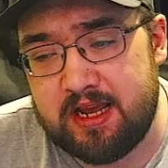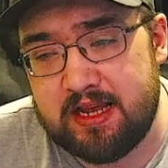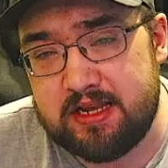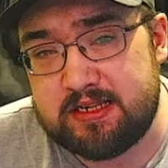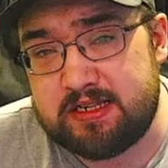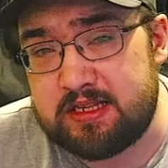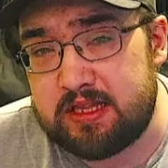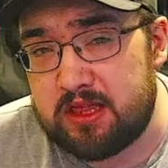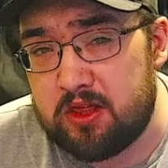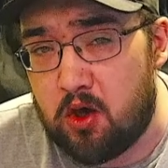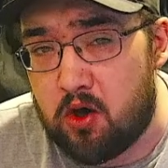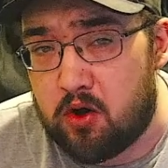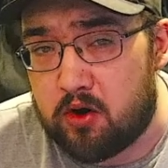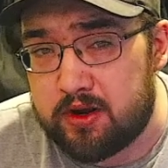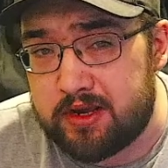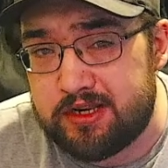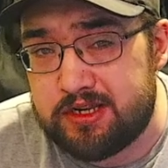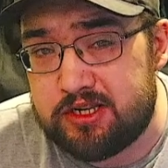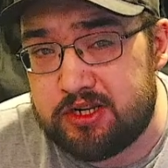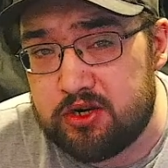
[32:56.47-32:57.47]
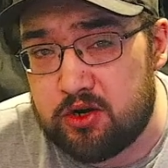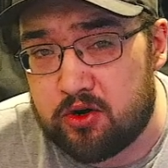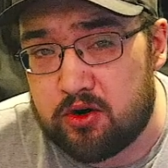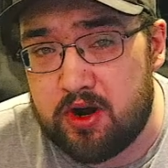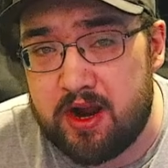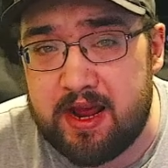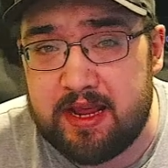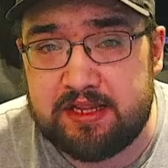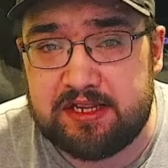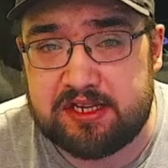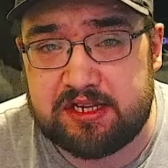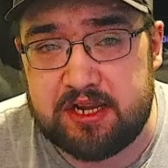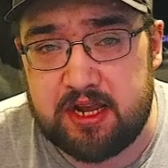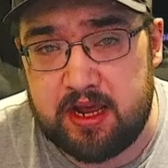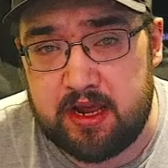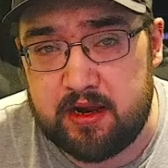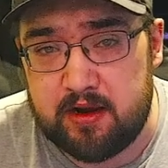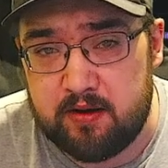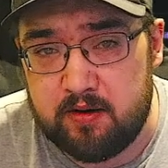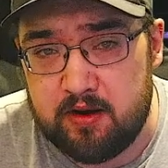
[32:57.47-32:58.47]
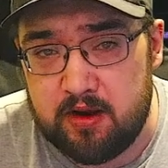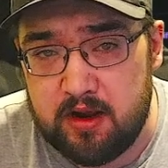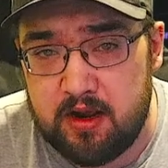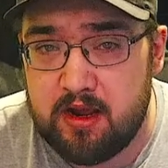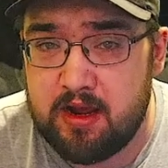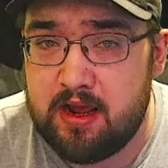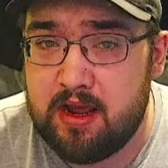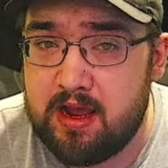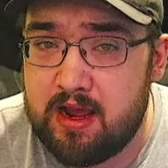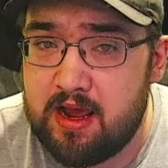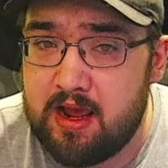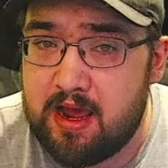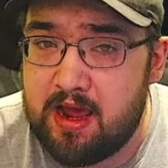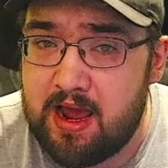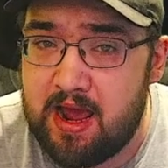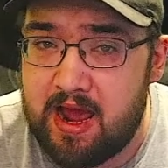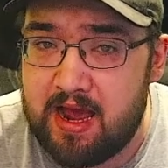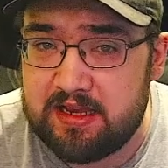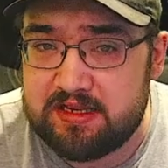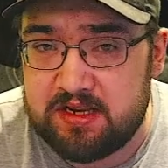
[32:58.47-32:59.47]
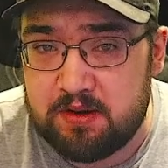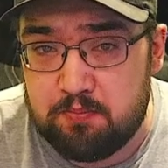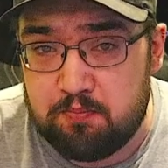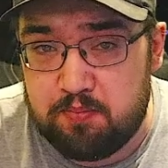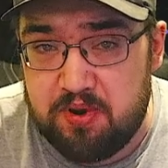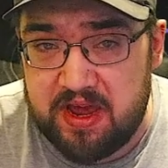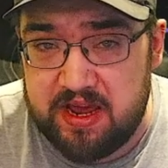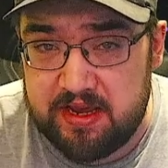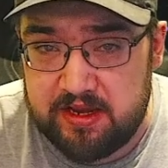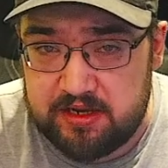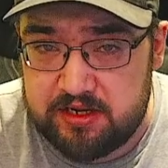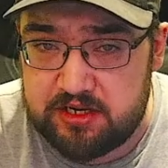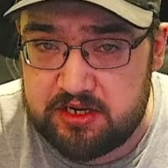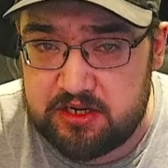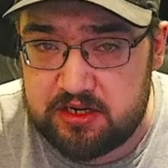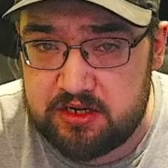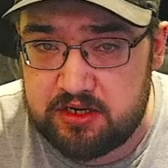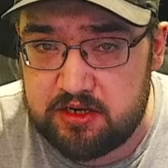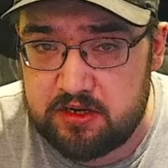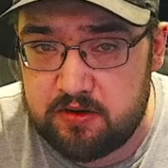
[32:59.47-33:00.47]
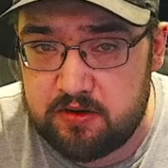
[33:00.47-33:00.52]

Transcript: as long as your headset has a base